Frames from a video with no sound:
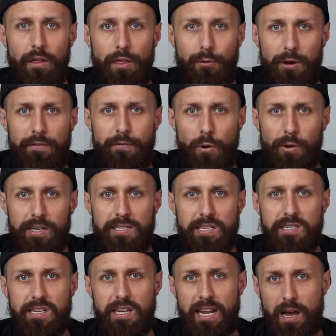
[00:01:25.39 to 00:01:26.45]
three
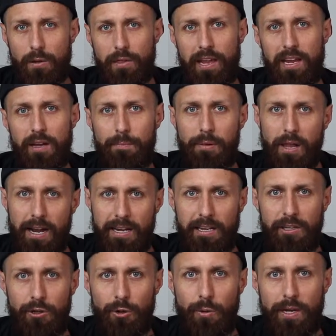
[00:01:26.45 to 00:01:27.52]
focuses and how they apply
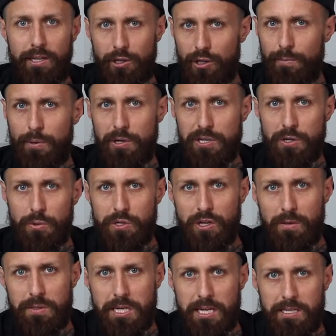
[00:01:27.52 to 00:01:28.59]
to you and your personal
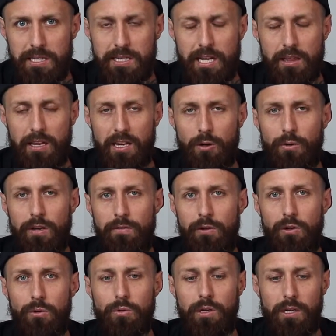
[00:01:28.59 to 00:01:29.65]
circumstances, I think it'll give
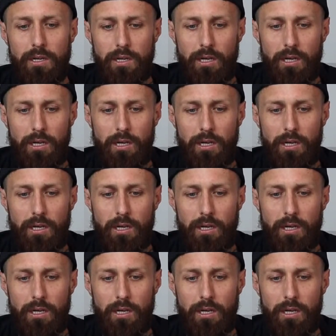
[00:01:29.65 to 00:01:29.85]
you